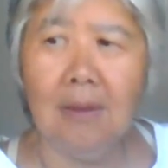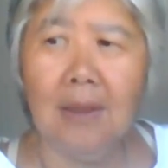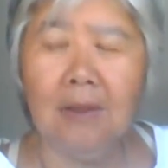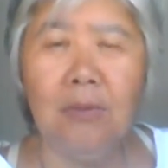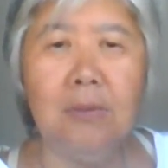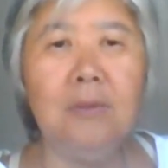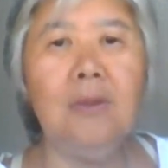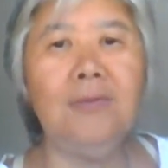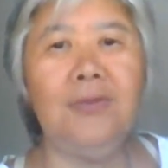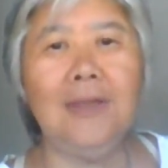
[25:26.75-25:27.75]
like who
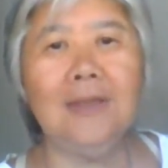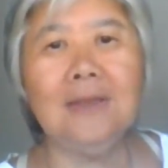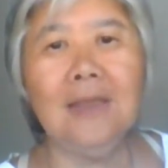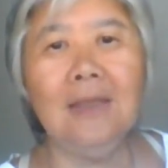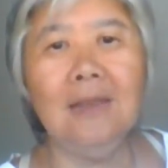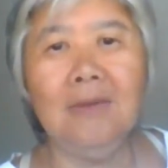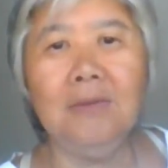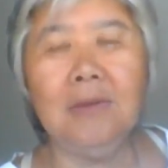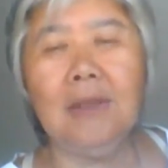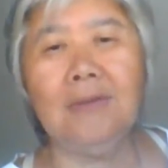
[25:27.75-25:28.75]
your friends are
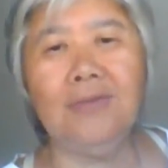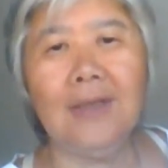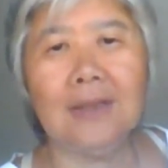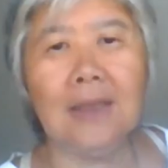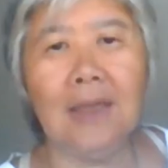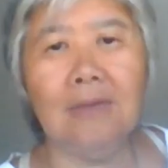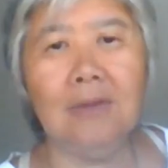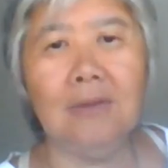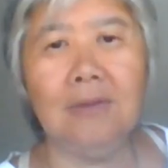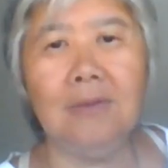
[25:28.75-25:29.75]
will affect how
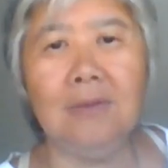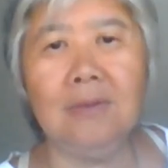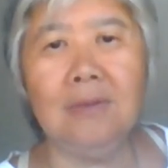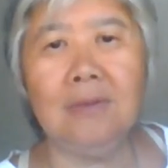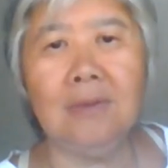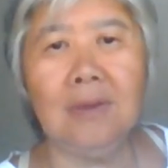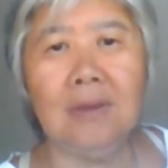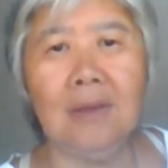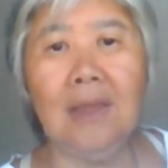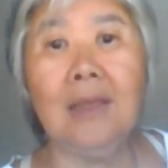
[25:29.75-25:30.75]
you
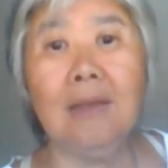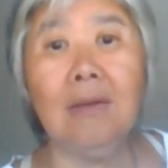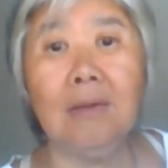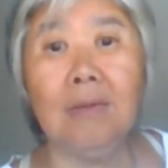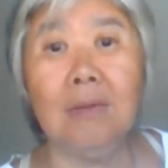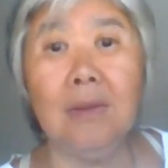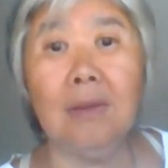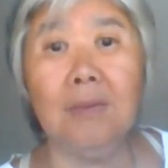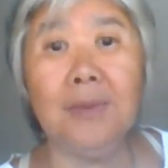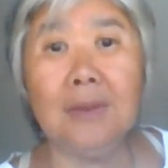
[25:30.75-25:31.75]
think of,
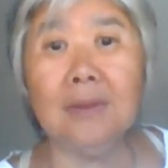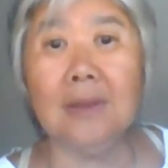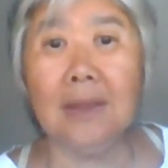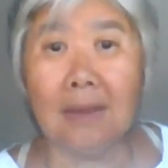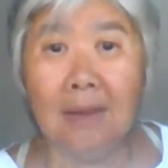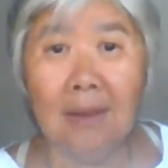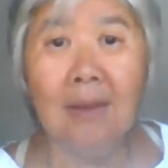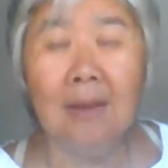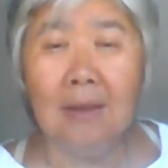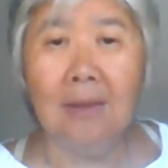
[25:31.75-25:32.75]
because they're
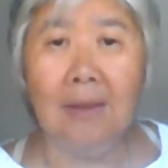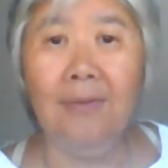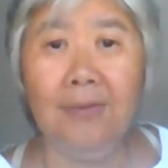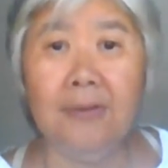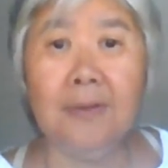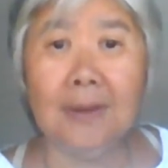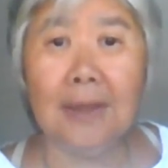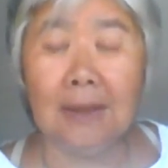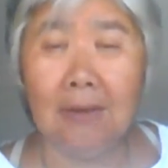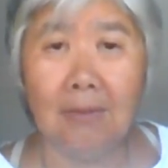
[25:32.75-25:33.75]

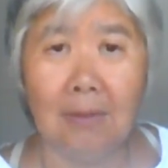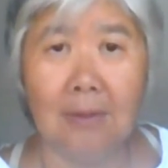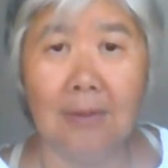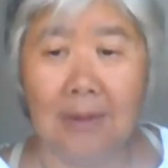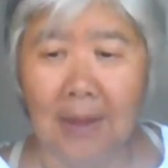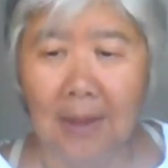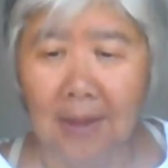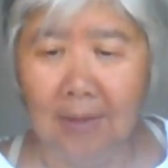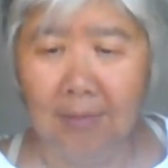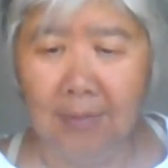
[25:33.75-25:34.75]
influencing you all the
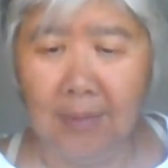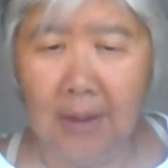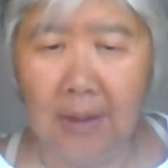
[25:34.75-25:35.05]
time.